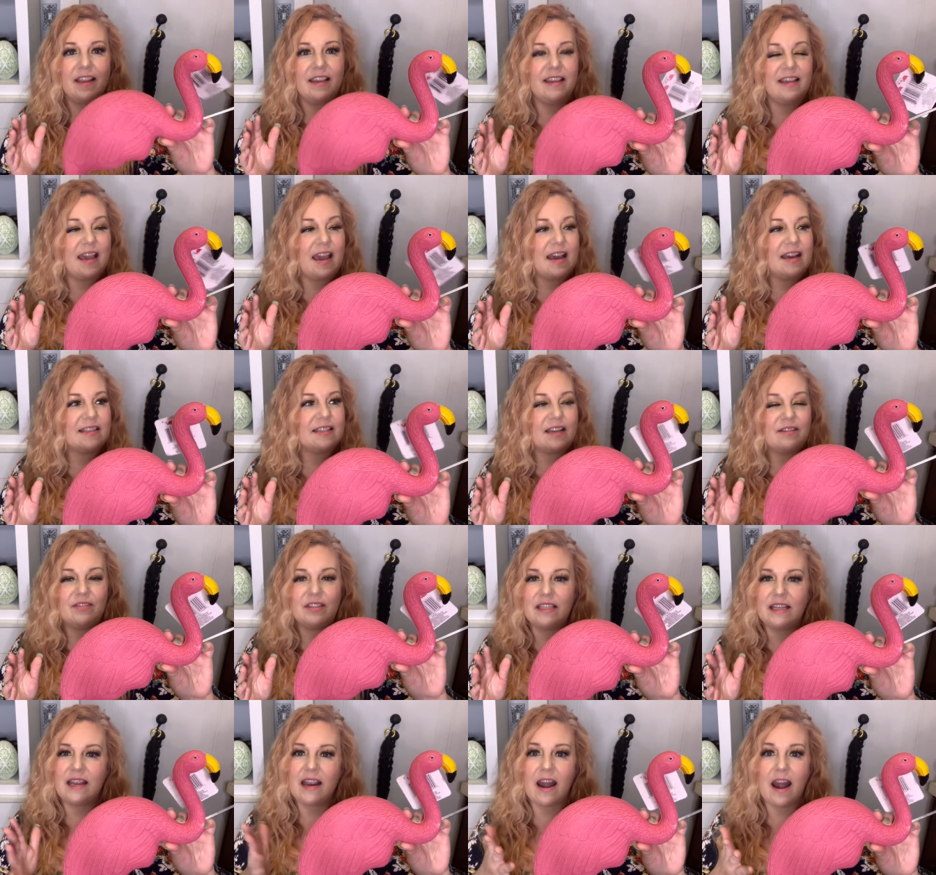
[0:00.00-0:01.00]
Yes, I've
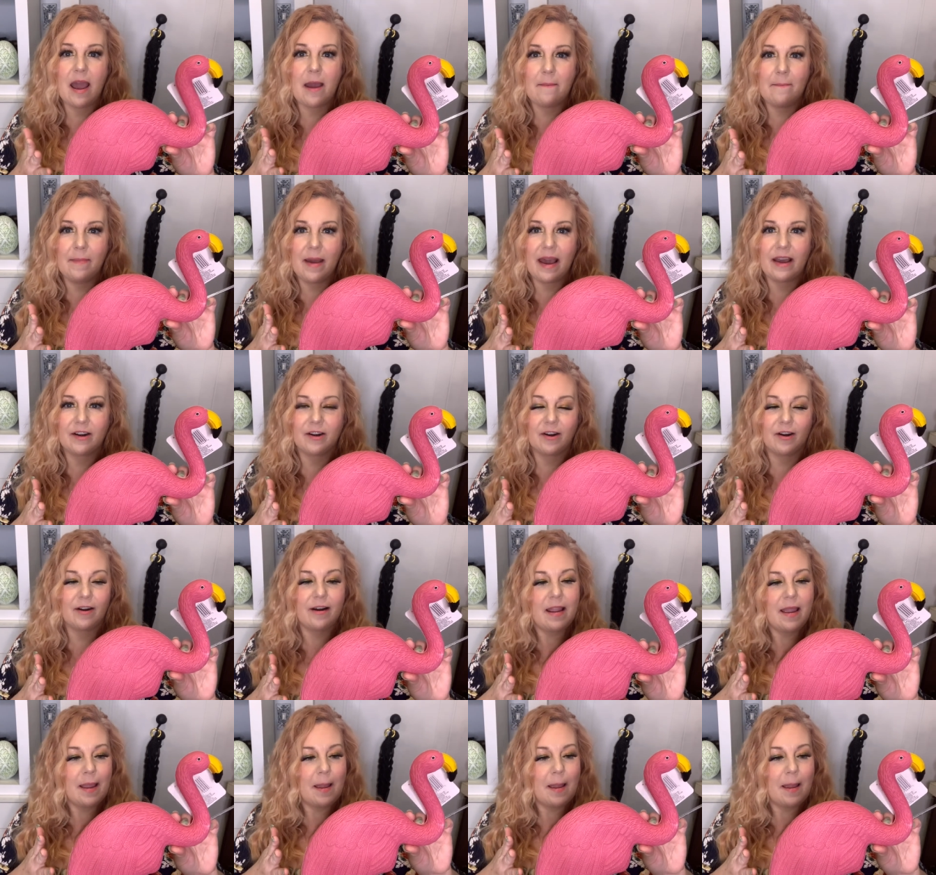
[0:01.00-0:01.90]
seen better,